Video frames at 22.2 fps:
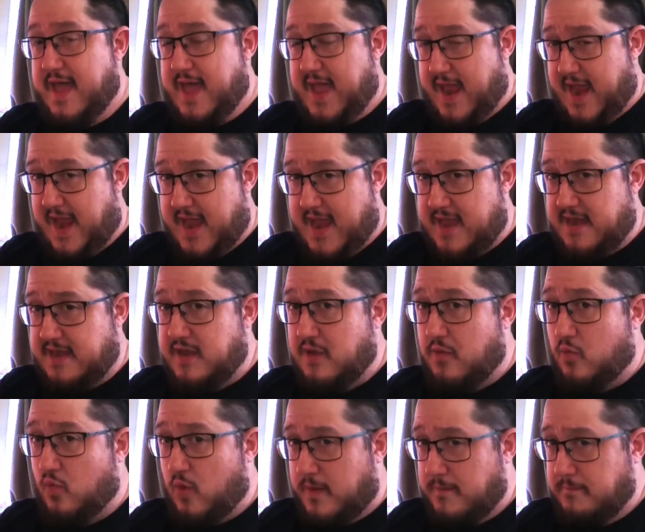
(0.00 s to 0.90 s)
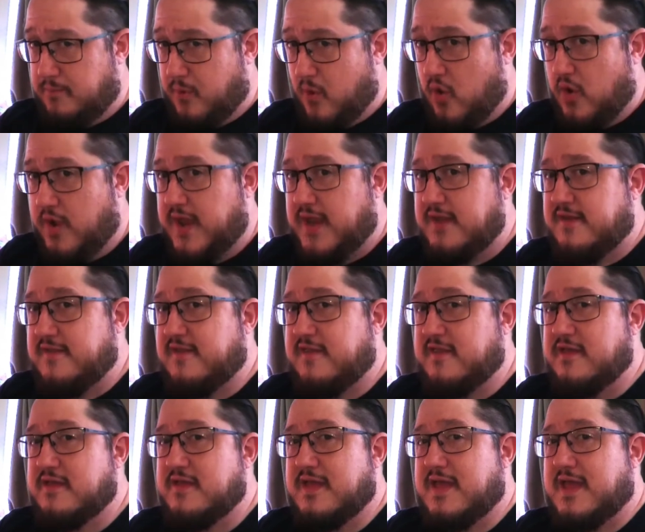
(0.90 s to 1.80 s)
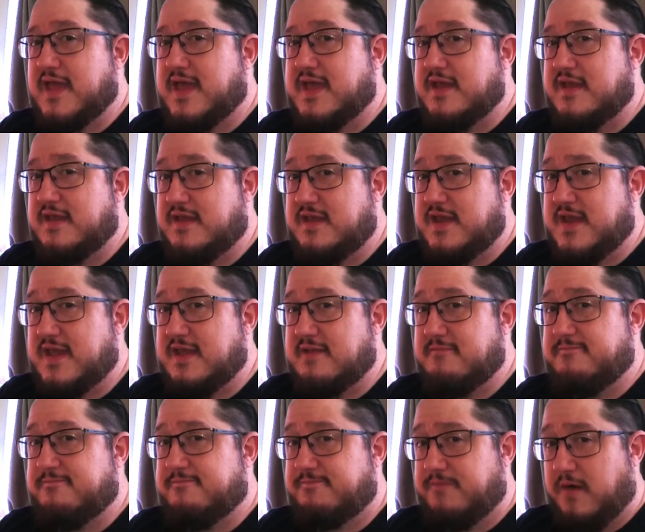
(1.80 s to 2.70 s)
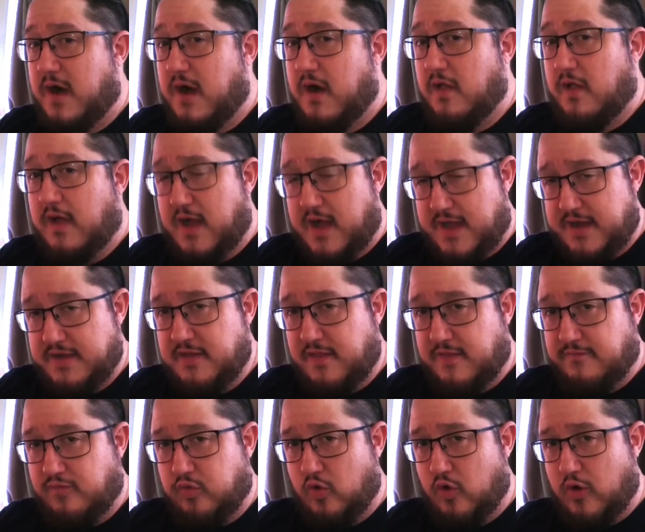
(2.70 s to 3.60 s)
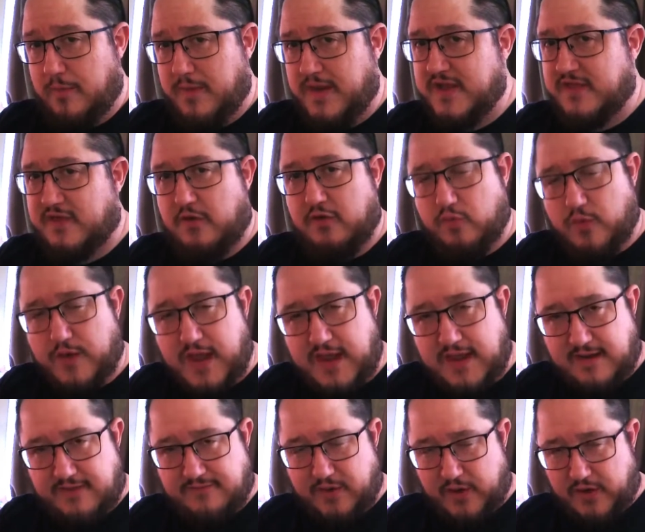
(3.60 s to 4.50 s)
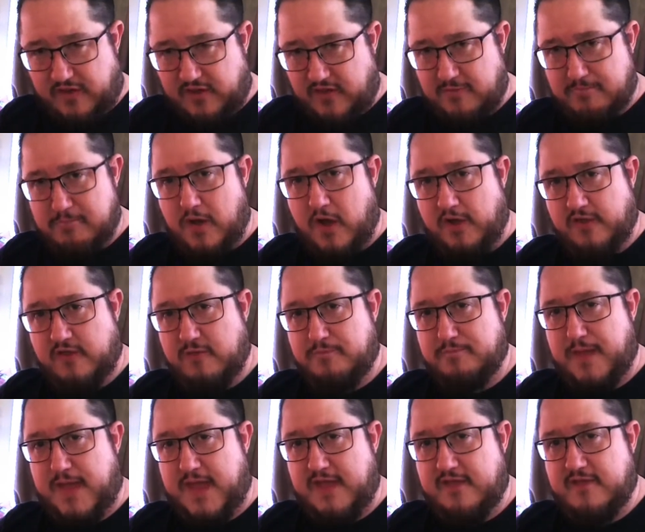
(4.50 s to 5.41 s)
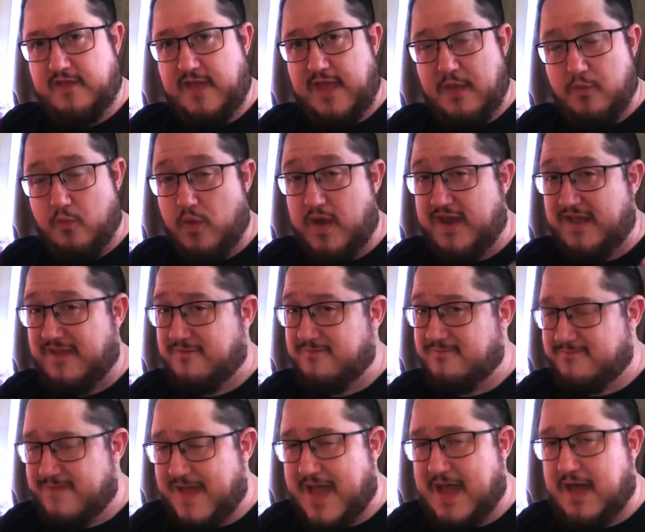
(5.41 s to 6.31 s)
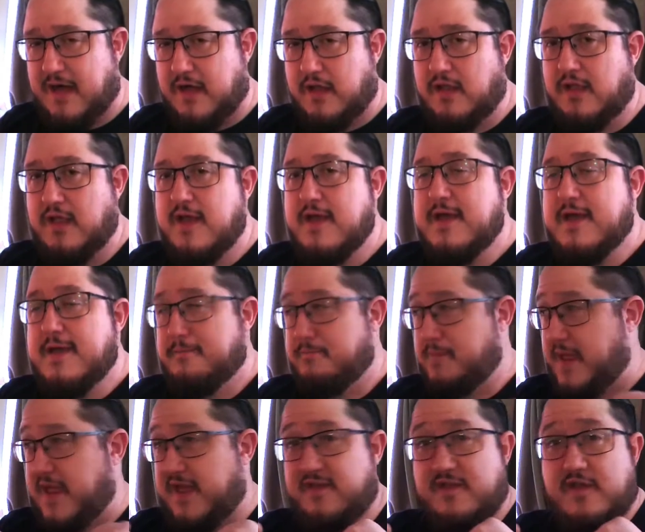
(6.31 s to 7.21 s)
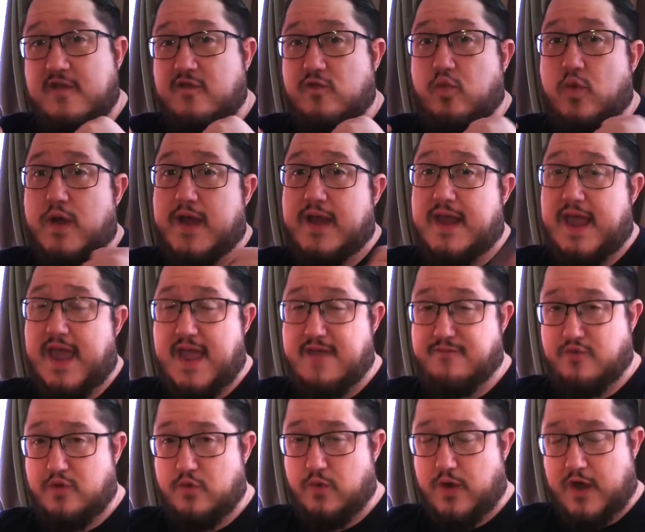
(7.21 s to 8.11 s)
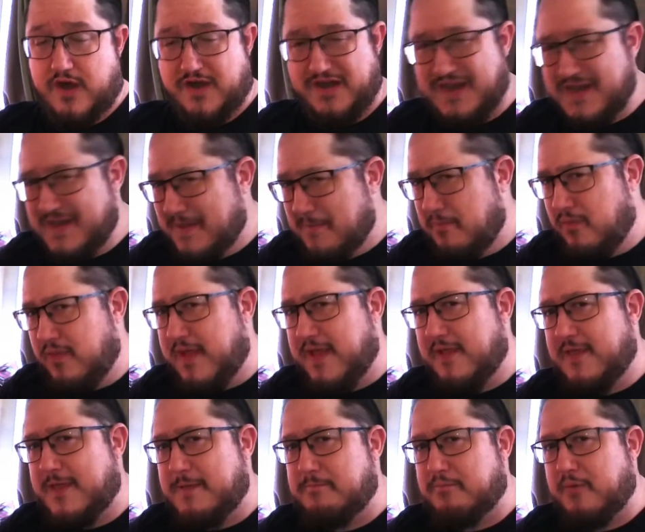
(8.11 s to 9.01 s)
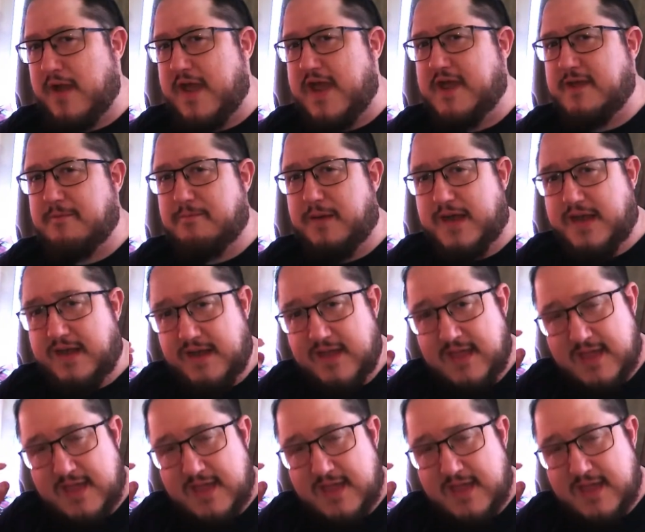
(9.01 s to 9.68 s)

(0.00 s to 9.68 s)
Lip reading: and at one point, it did fall onto the floor because I was working on a very small space, and when it fell, pieces went everywhere. It didn't completely break, but